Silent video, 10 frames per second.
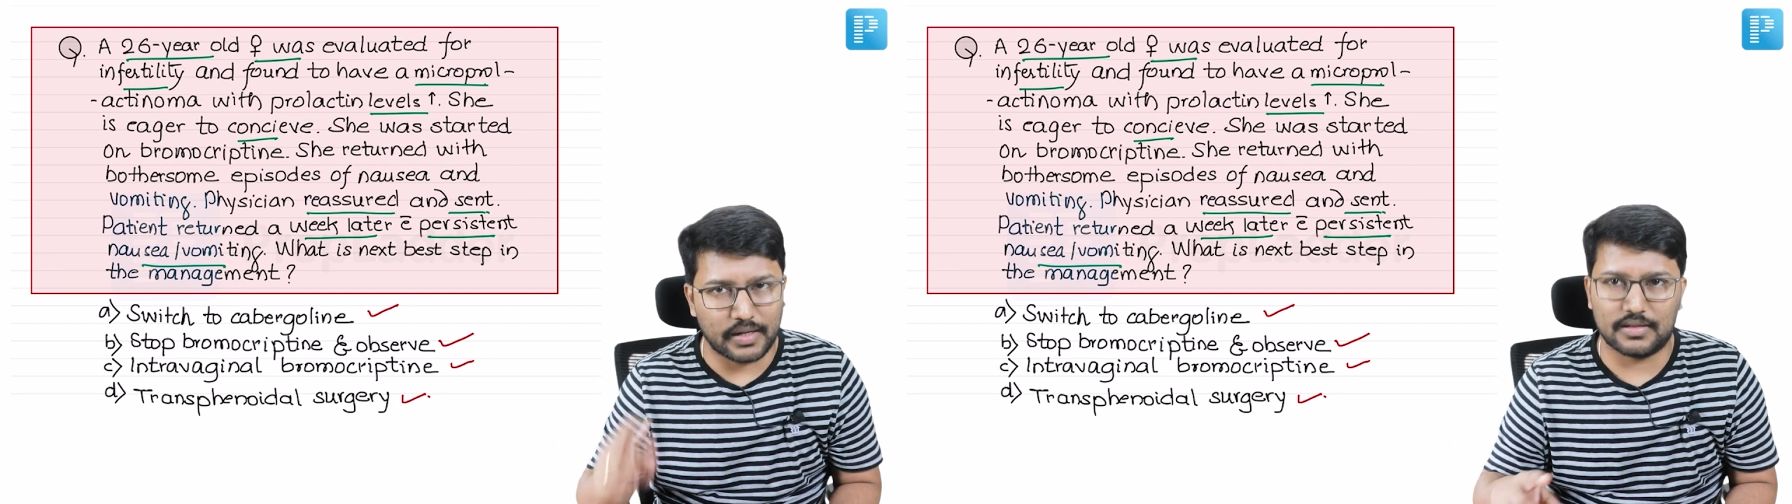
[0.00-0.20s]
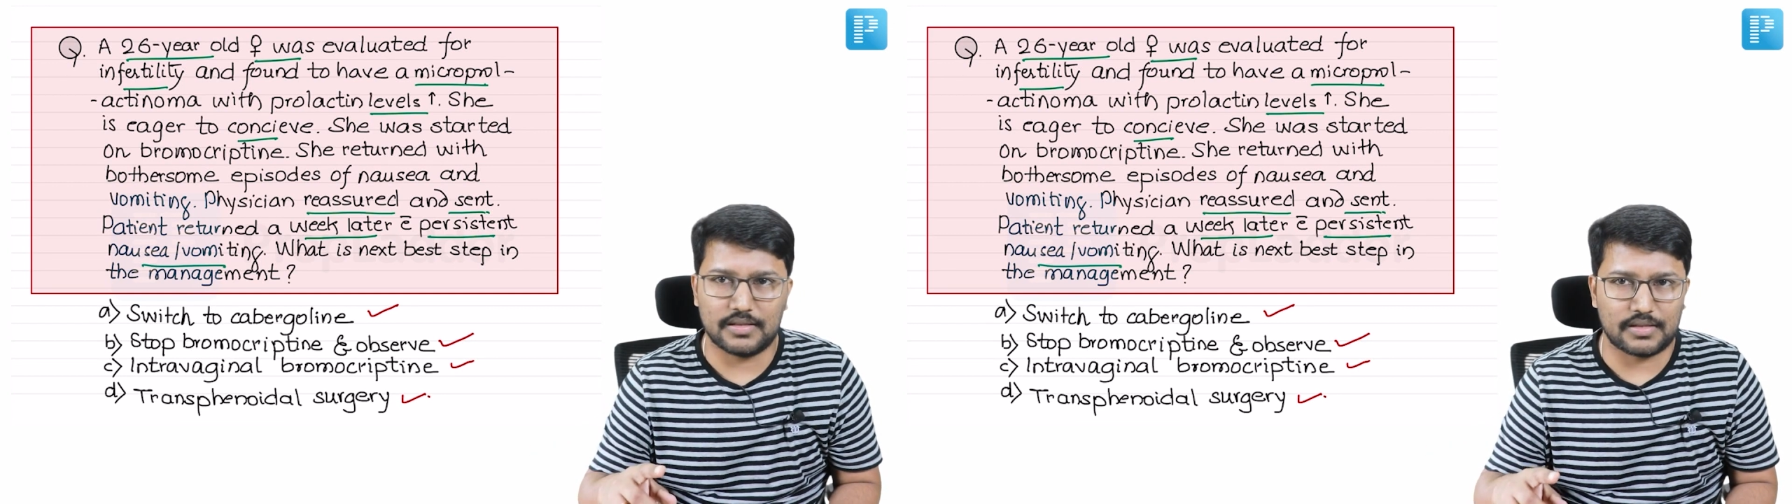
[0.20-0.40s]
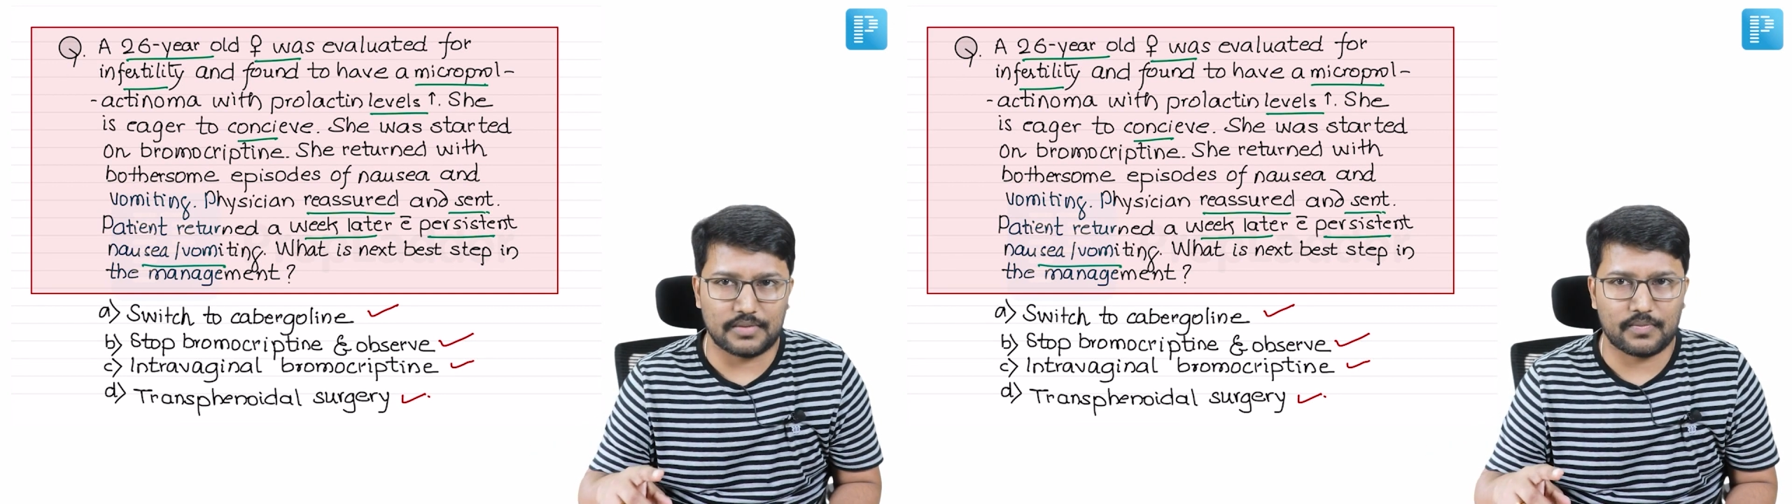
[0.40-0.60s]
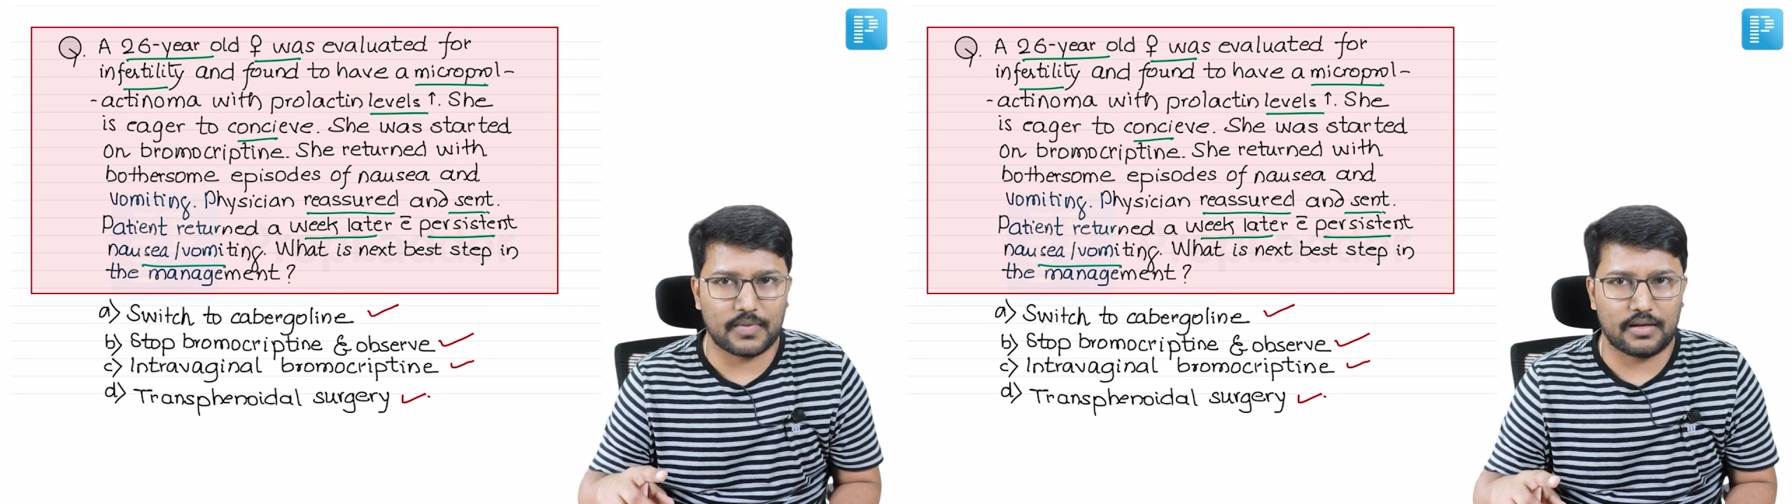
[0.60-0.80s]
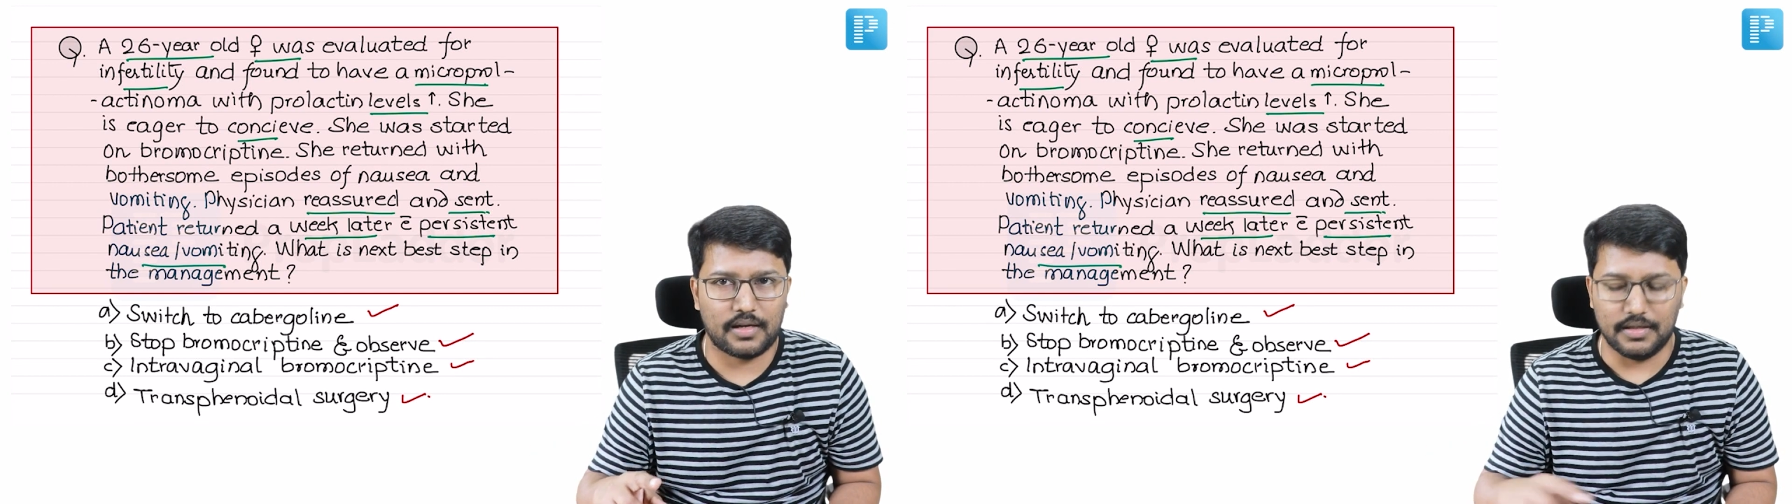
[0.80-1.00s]
pregnancy,
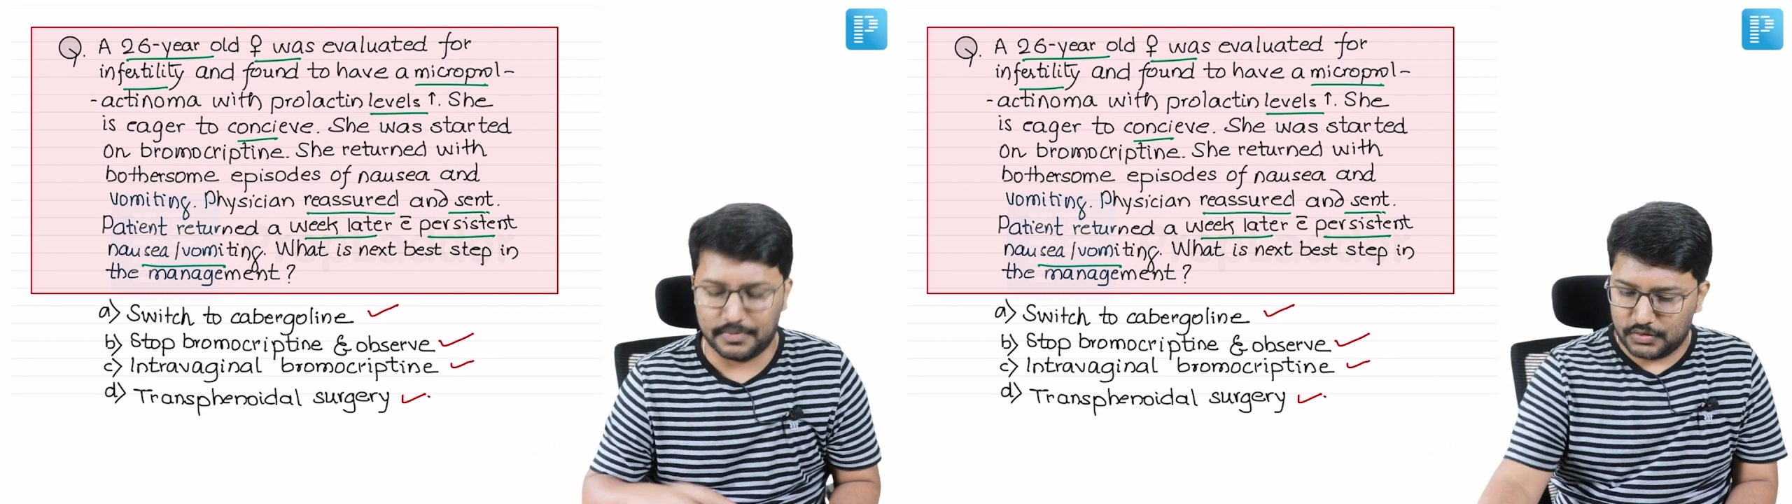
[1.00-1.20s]
right?